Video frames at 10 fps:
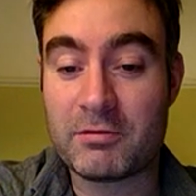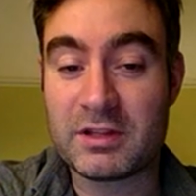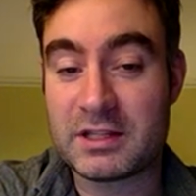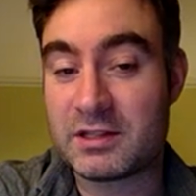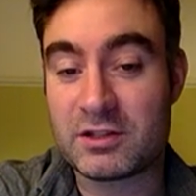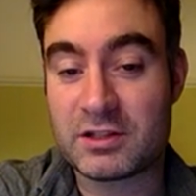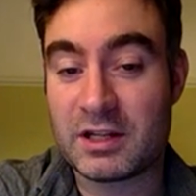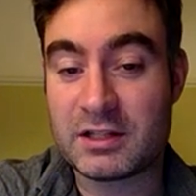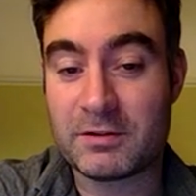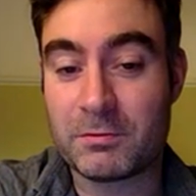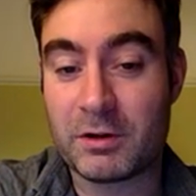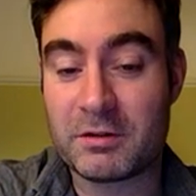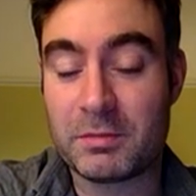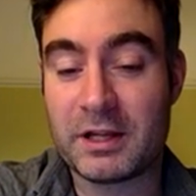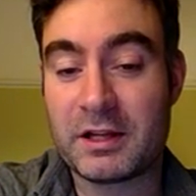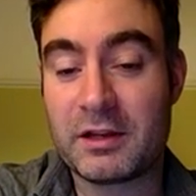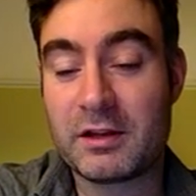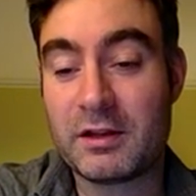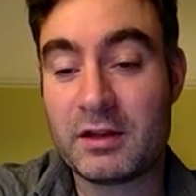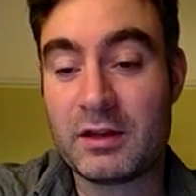This is just a different way of
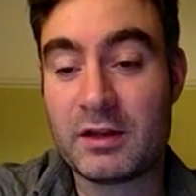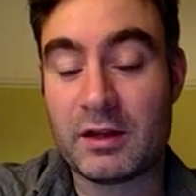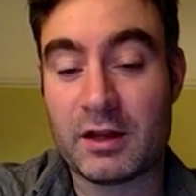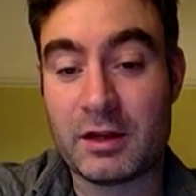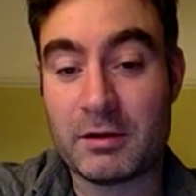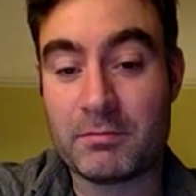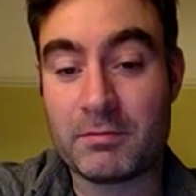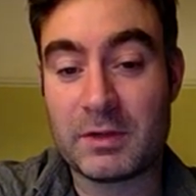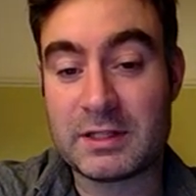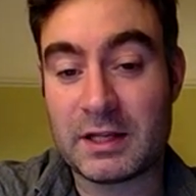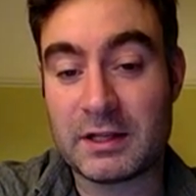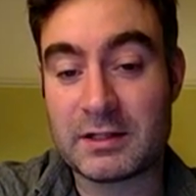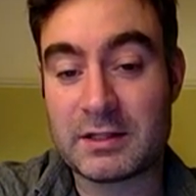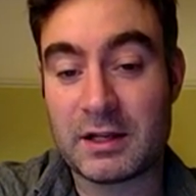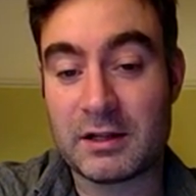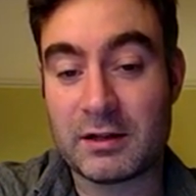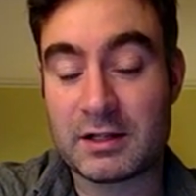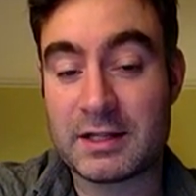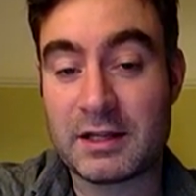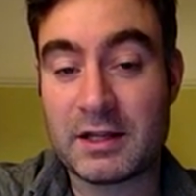playing. He takes it and I
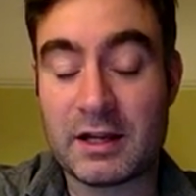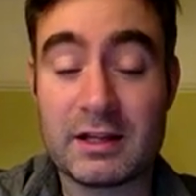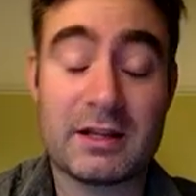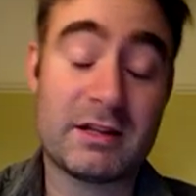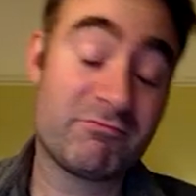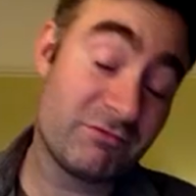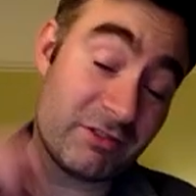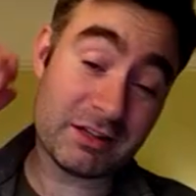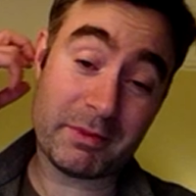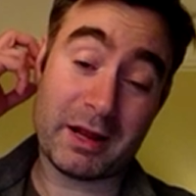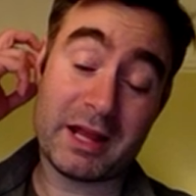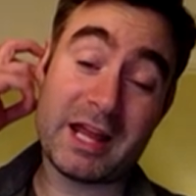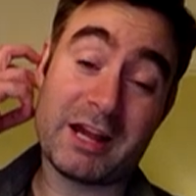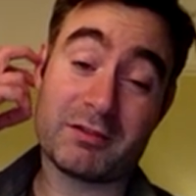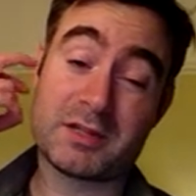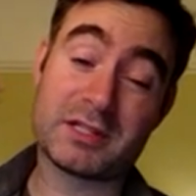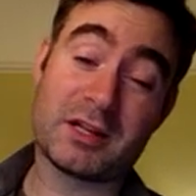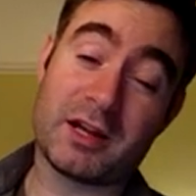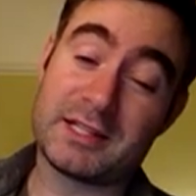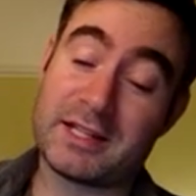take it, and then round about here I was
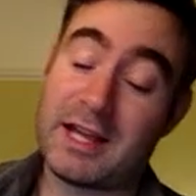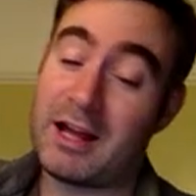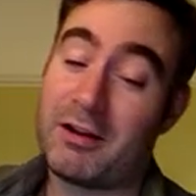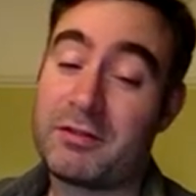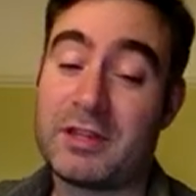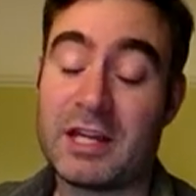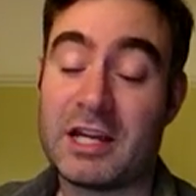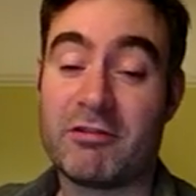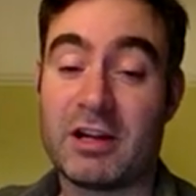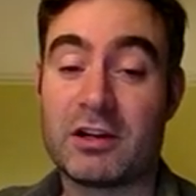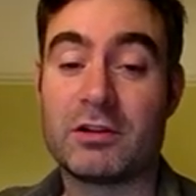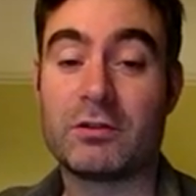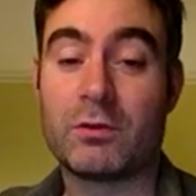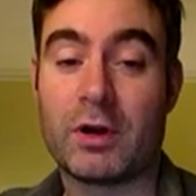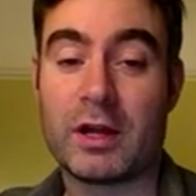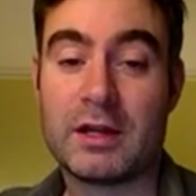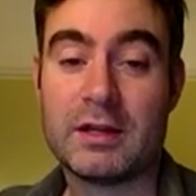starting to get out of theory. I couldn't quite